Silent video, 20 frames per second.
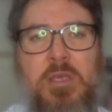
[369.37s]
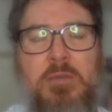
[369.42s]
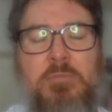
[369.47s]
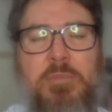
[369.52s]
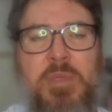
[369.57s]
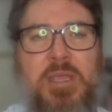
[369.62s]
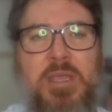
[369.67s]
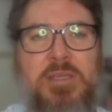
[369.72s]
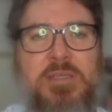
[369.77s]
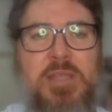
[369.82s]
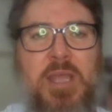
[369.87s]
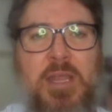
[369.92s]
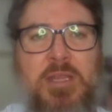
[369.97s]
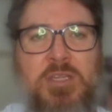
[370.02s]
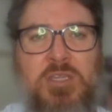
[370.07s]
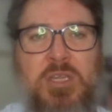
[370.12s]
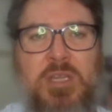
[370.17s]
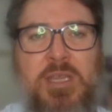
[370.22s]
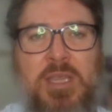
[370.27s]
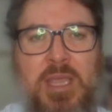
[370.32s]
because they
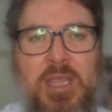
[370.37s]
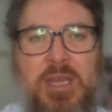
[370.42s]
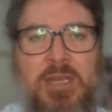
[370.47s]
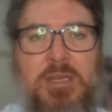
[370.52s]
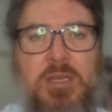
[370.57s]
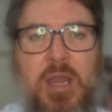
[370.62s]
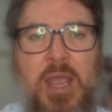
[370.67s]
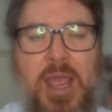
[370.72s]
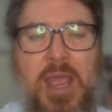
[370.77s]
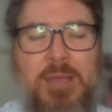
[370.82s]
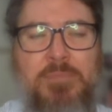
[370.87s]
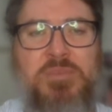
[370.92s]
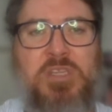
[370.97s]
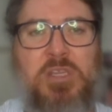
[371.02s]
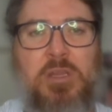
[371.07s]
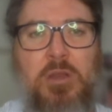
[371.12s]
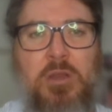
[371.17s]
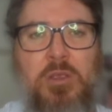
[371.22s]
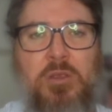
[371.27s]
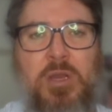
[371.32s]
get
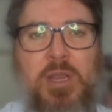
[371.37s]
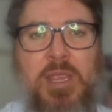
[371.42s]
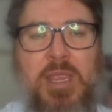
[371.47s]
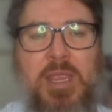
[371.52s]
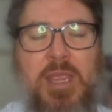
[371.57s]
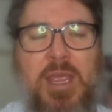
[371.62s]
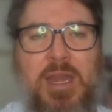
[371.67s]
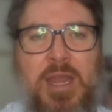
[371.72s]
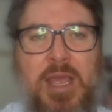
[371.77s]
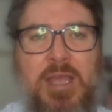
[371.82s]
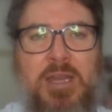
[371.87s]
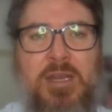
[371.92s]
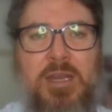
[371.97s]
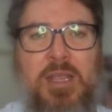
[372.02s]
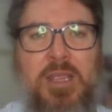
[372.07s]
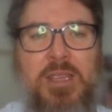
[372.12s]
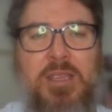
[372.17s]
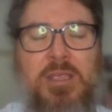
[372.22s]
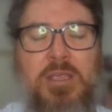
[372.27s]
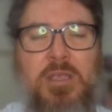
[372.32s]
absolutely and
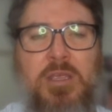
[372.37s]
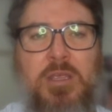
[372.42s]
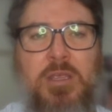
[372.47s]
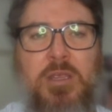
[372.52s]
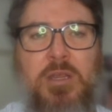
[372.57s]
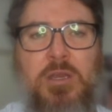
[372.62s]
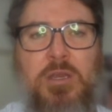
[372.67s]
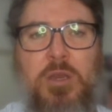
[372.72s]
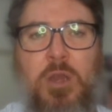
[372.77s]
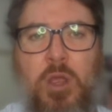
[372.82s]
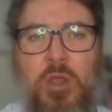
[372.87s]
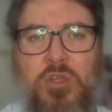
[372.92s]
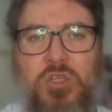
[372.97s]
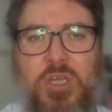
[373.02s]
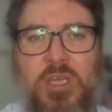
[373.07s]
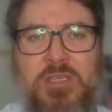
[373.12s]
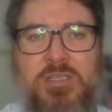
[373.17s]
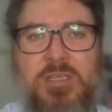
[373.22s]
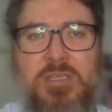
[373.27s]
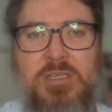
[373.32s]
utterly no
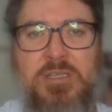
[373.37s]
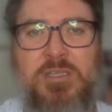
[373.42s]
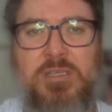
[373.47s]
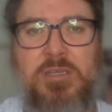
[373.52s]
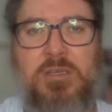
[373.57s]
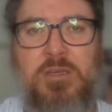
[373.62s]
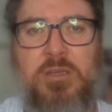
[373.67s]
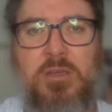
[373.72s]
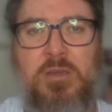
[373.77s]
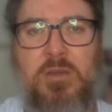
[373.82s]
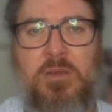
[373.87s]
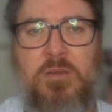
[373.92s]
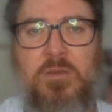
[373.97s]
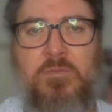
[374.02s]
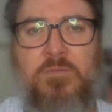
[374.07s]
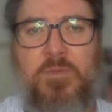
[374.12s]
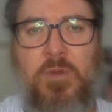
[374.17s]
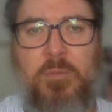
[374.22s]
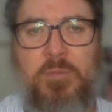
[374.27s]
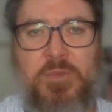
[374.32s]
justice
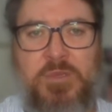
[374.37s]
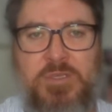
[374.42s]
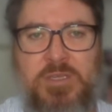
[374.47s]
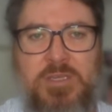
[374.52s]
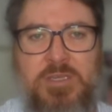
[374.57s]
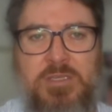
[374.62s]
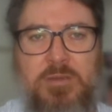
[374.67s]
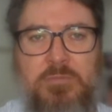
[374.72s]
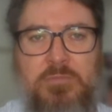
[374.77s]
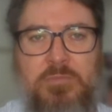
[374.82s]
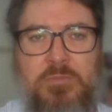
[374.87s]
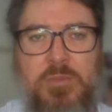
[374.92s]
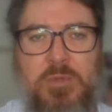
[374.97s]
from the system.